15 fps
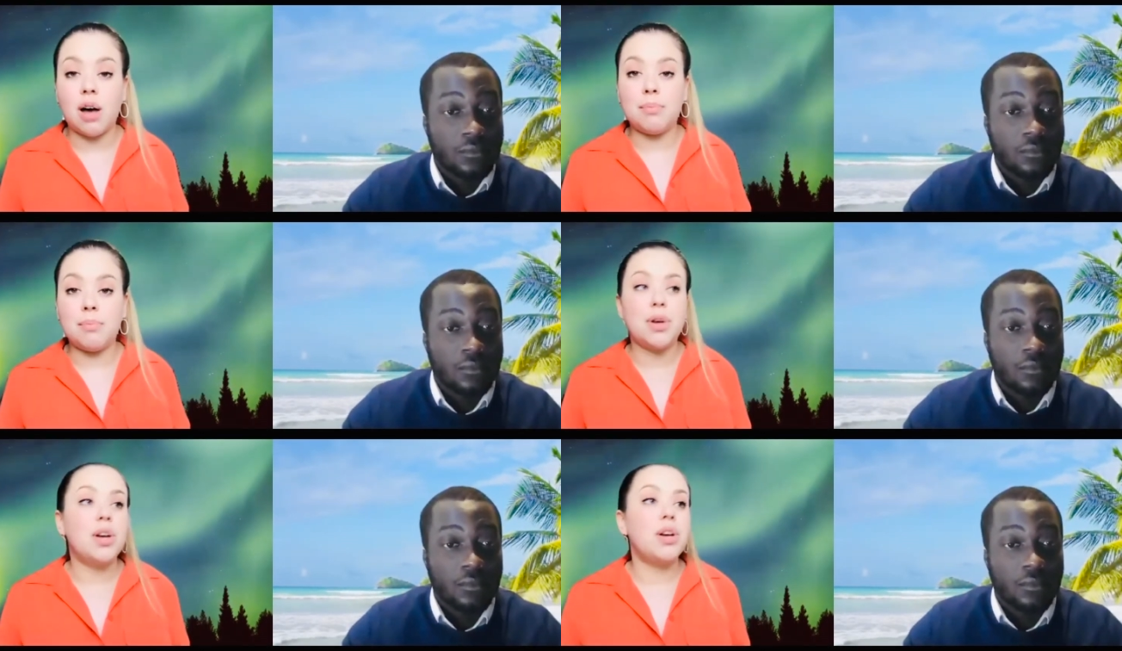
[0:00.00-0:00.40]

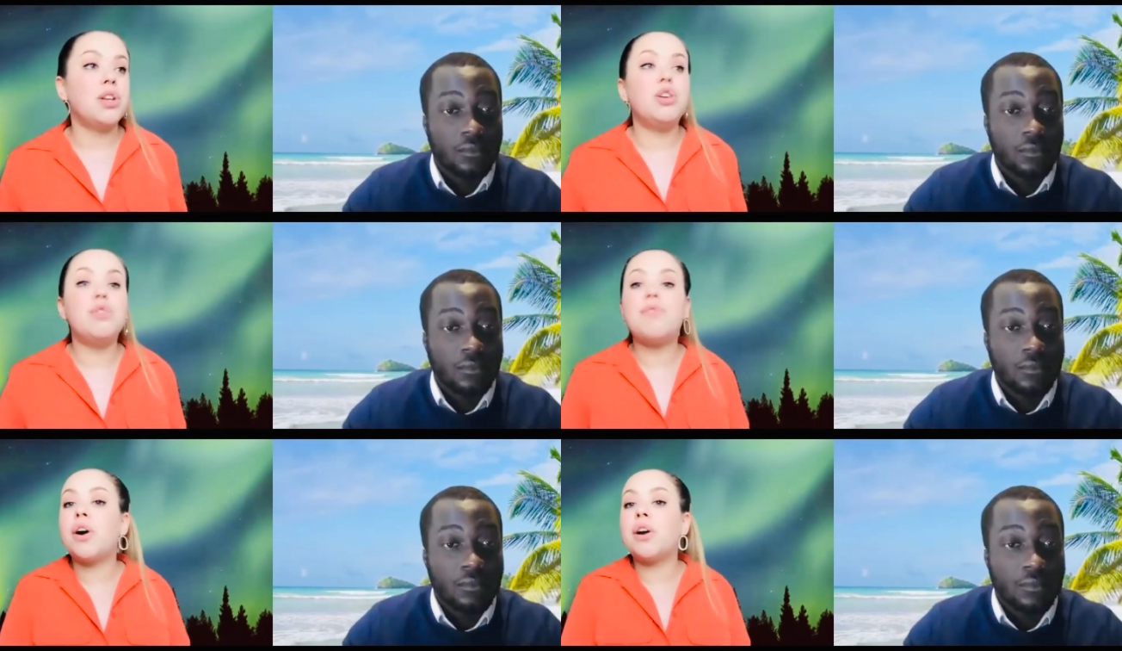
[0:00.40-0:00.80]
Speaker 1: you've
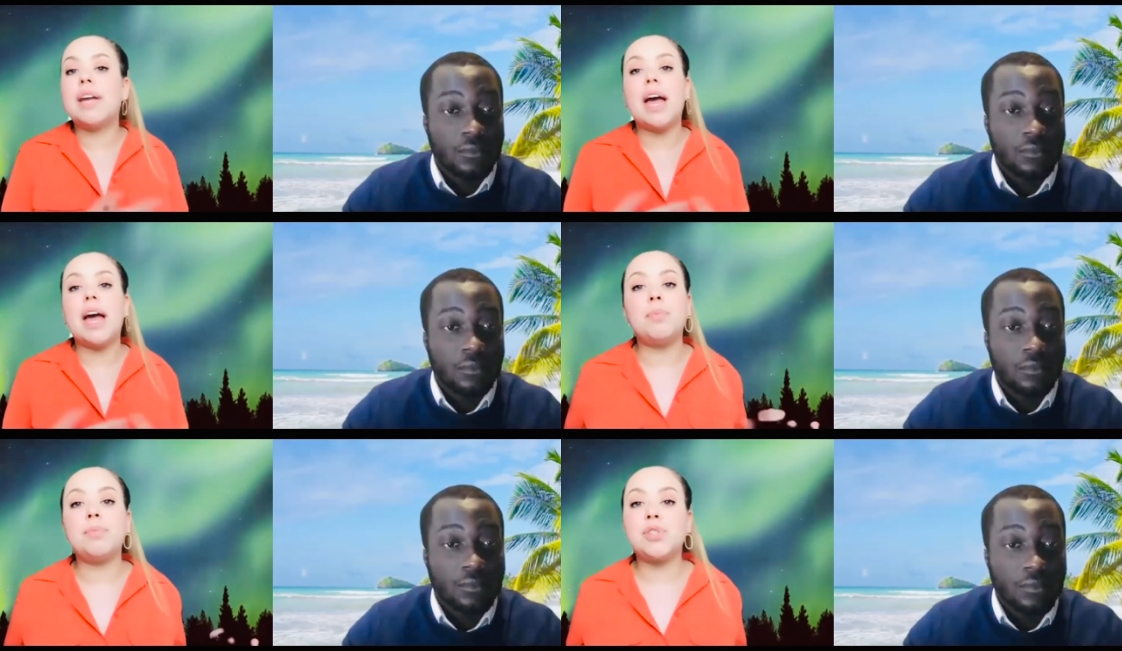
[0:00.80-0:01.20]
already helped
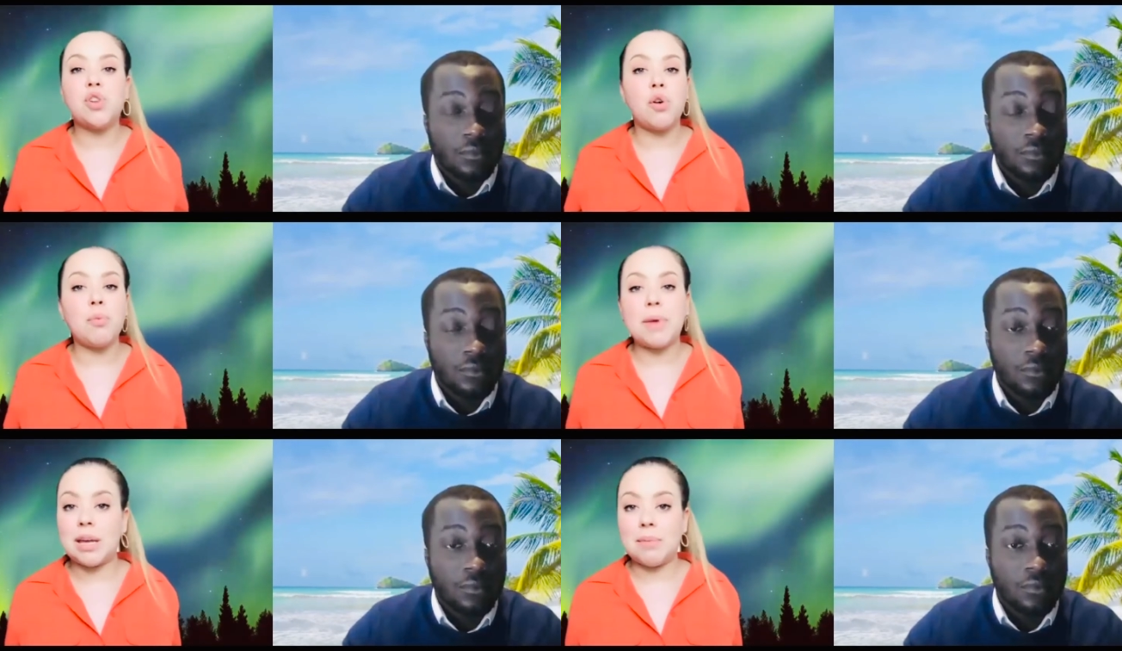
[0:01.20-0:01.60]
so many
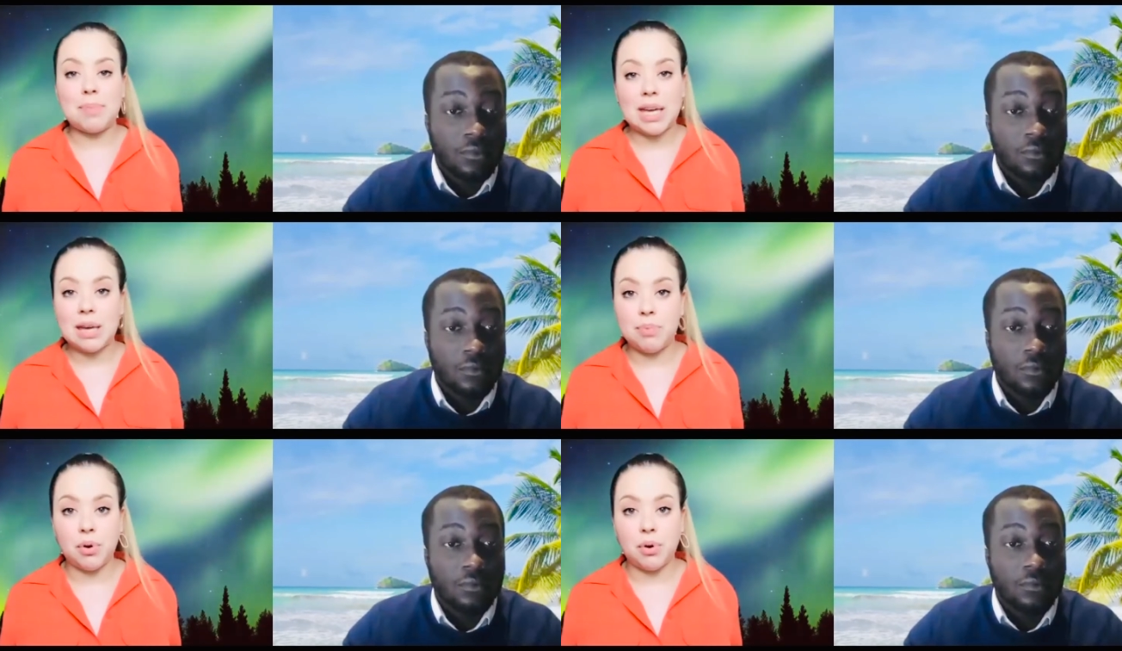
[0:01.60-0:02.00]

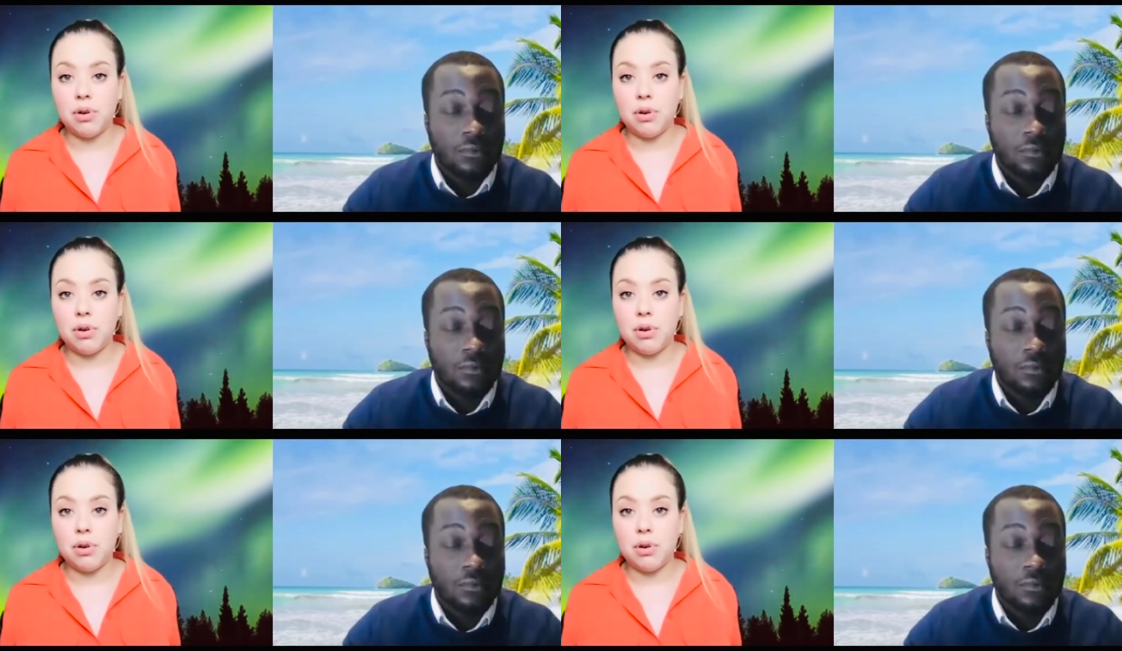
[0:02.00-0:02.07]
people